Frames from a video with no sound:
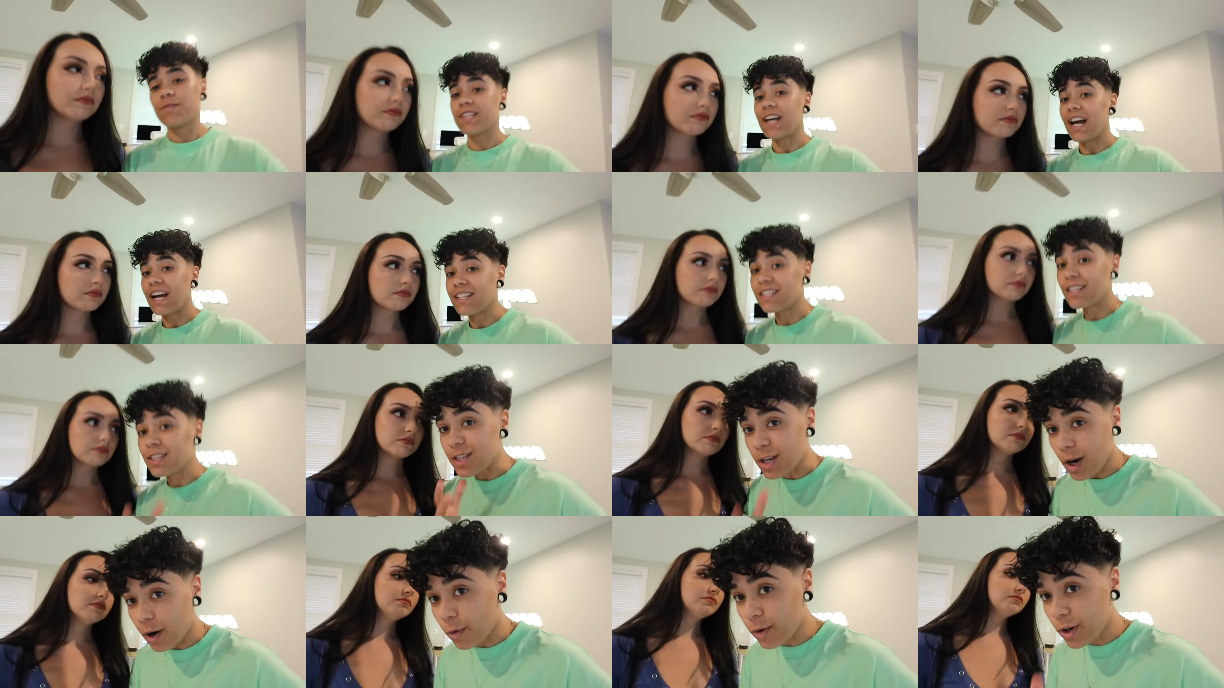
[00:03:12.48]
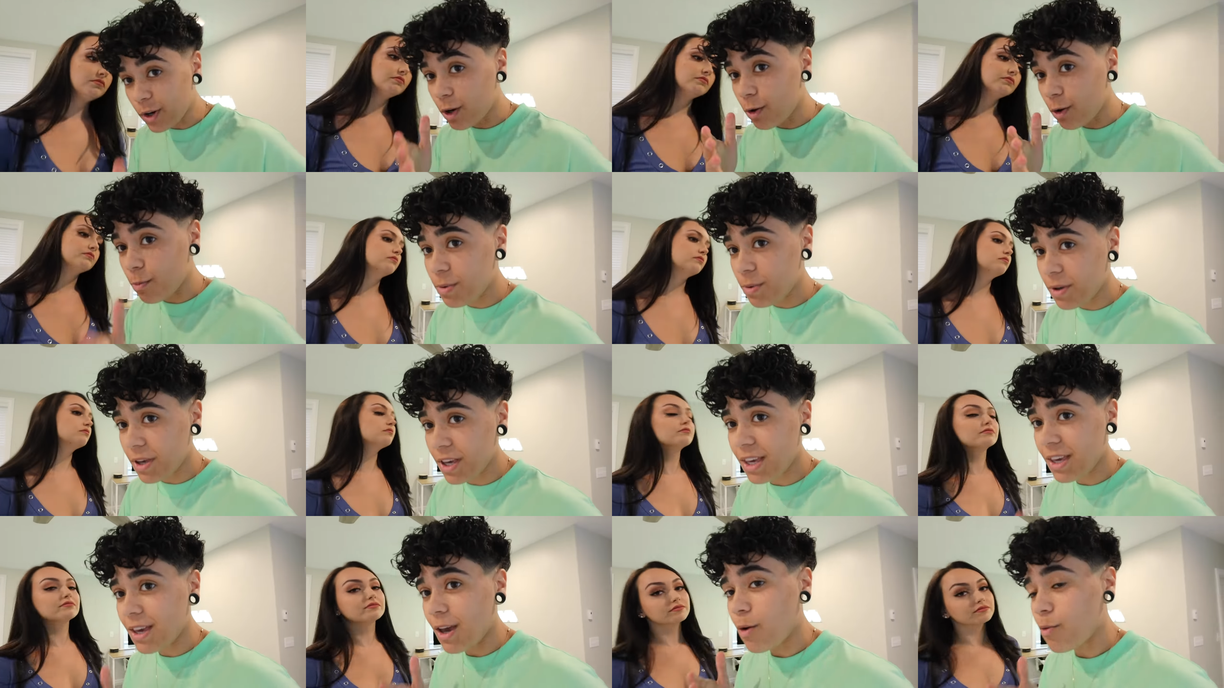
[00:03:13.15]
Speaker 1: besides Antonio
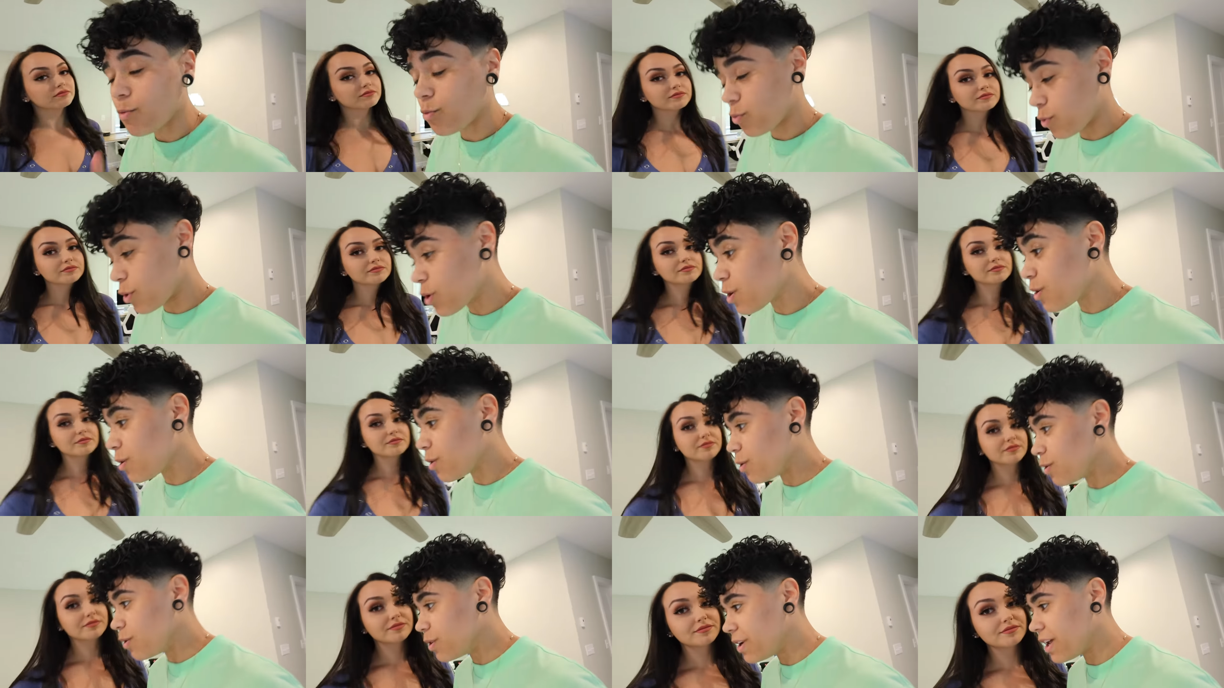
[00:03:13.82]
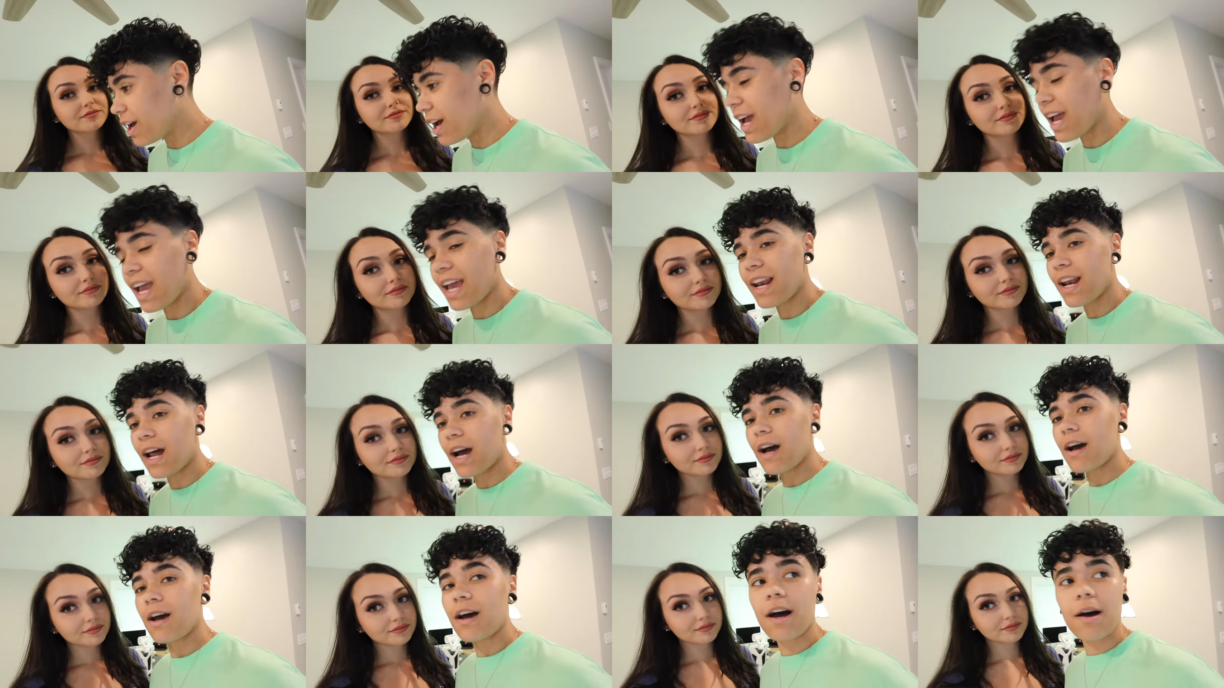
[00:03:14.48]
being rude
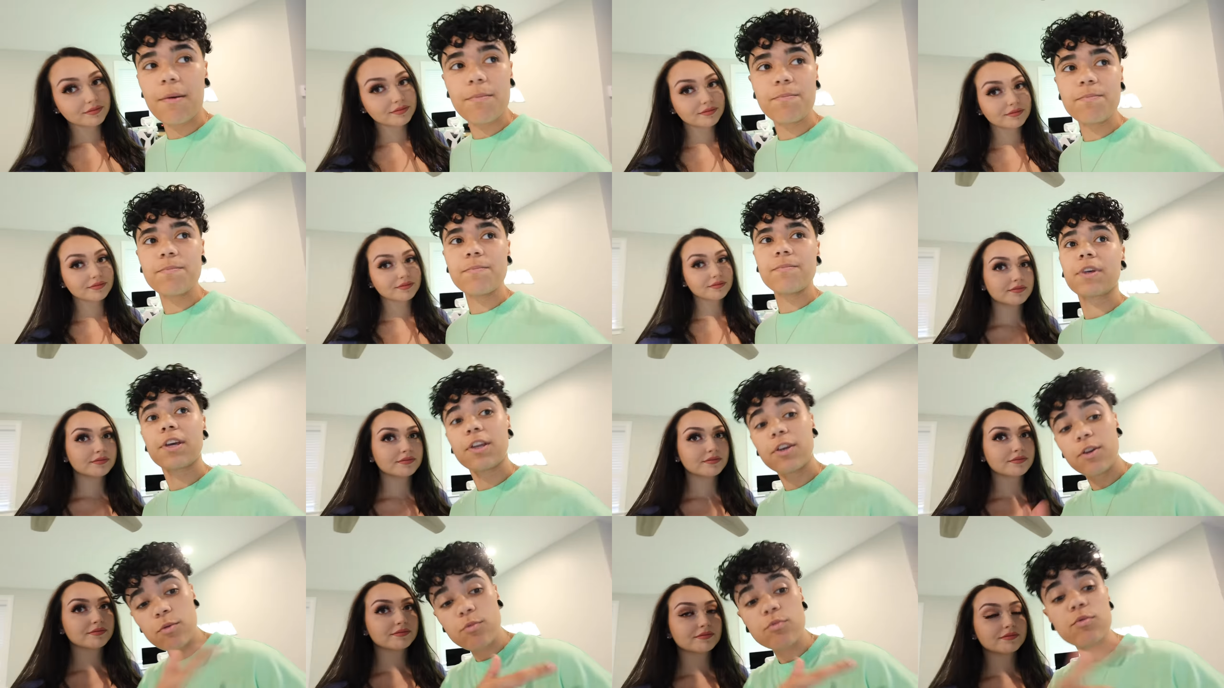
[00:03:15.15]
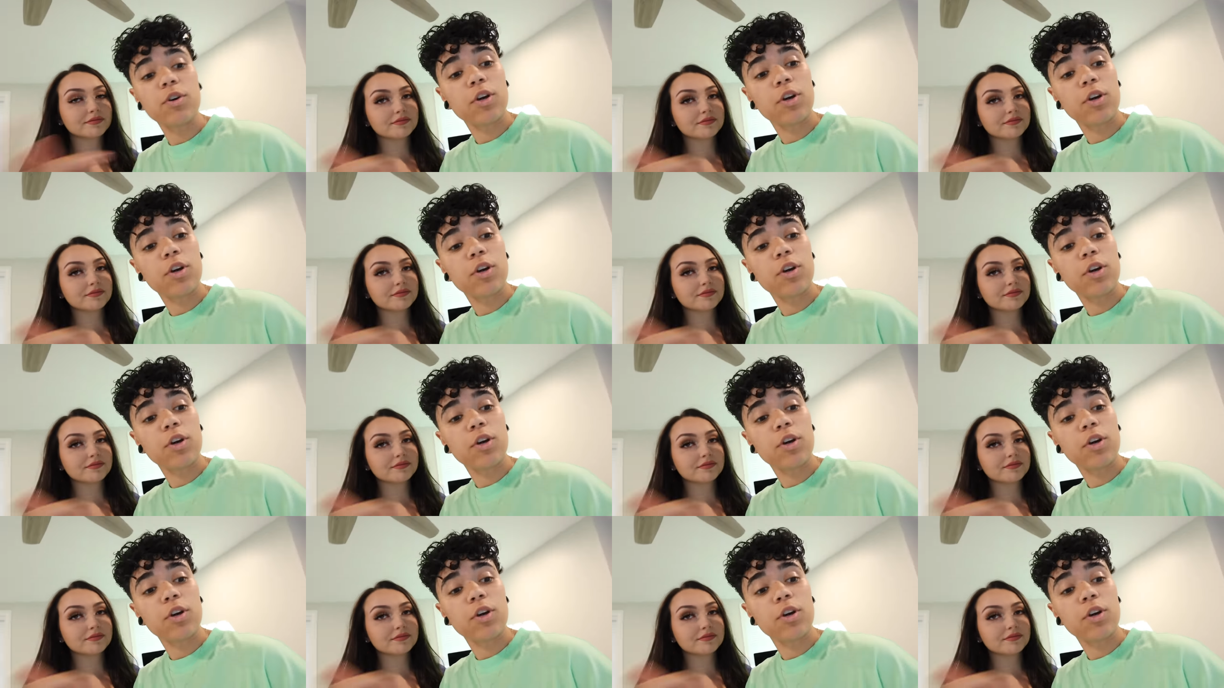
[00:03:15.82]
and uh, can you